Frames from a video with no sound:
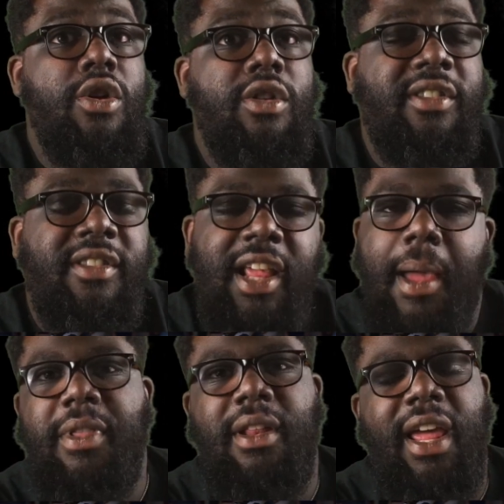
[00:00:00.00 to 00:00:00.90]

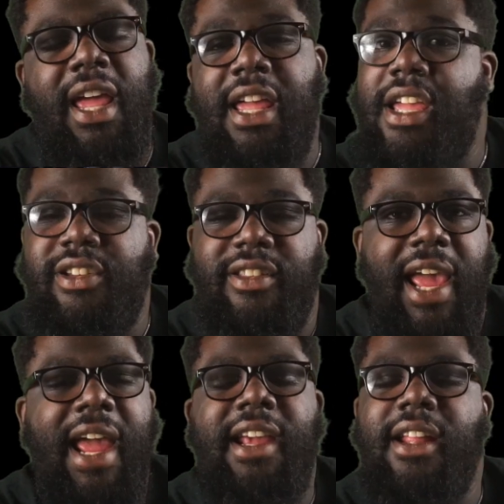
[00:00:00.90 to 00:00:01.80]
Step in the lane and just
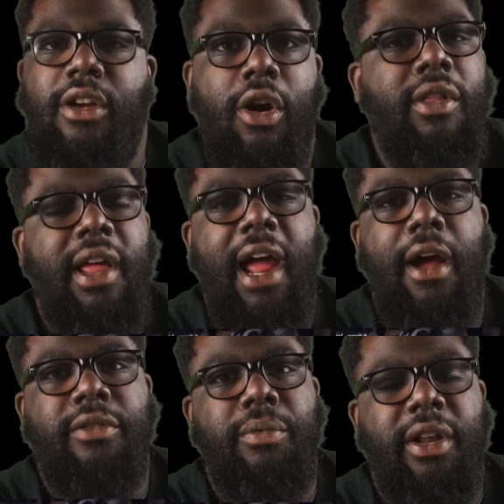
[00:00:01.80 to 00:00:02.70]
take it and go to the
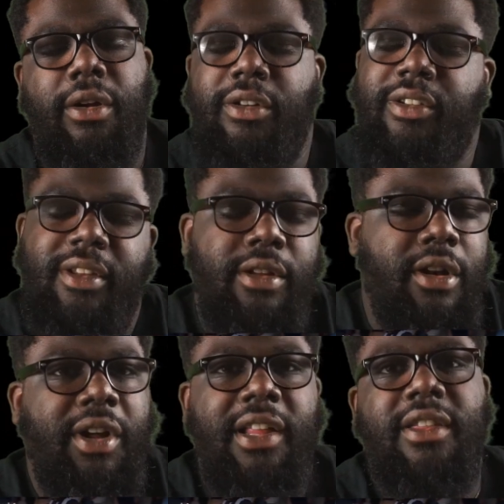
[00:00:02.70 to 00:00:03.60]
house with it, or just, you
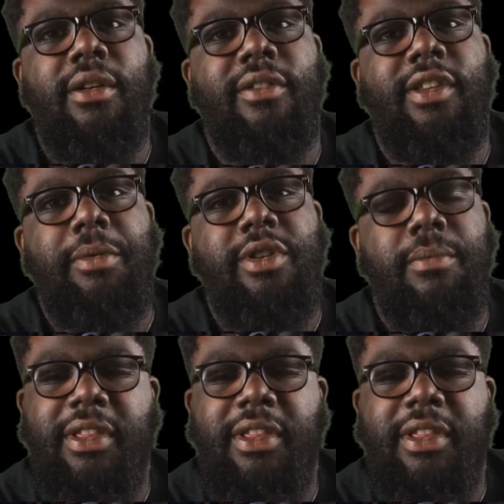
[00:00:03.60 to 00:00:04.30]
know, get the interception.